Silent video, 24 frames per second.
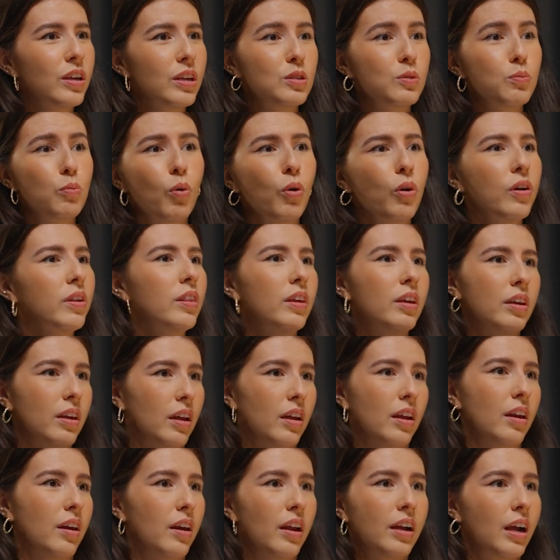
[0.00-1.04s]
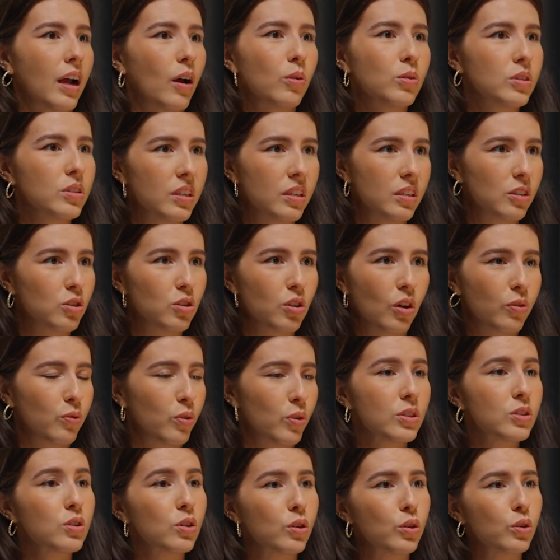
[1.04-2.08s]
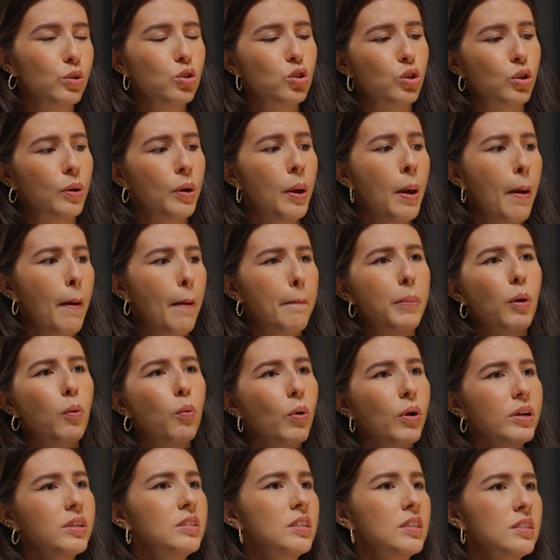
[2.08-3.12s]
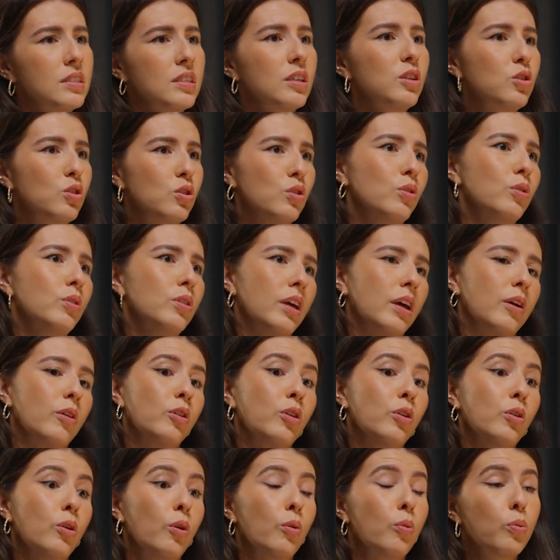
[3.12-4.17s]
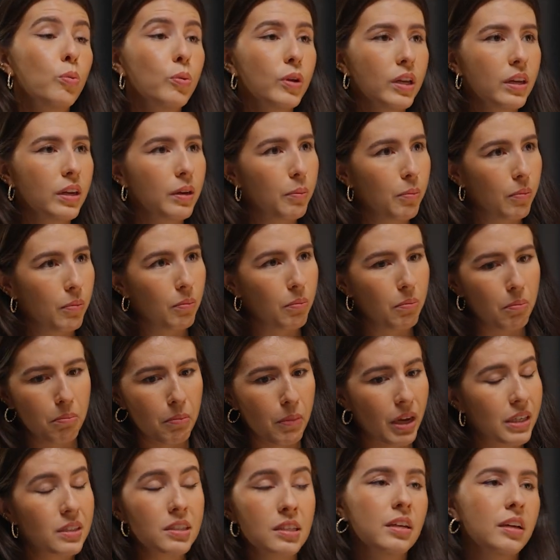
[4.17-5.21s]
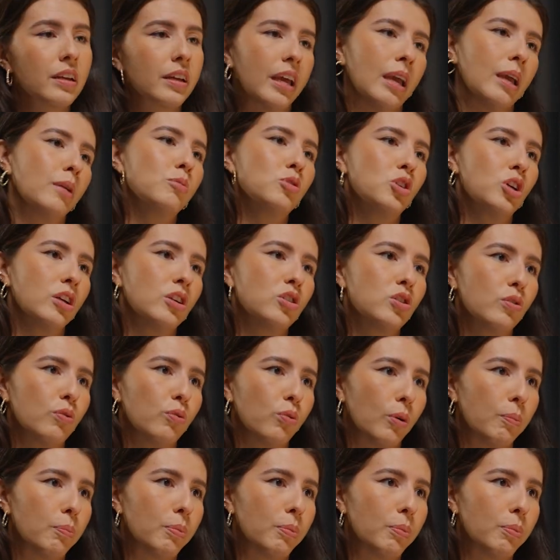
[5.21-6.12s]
as more than an accounting software solution, but what does it do that, really makes it a game changer for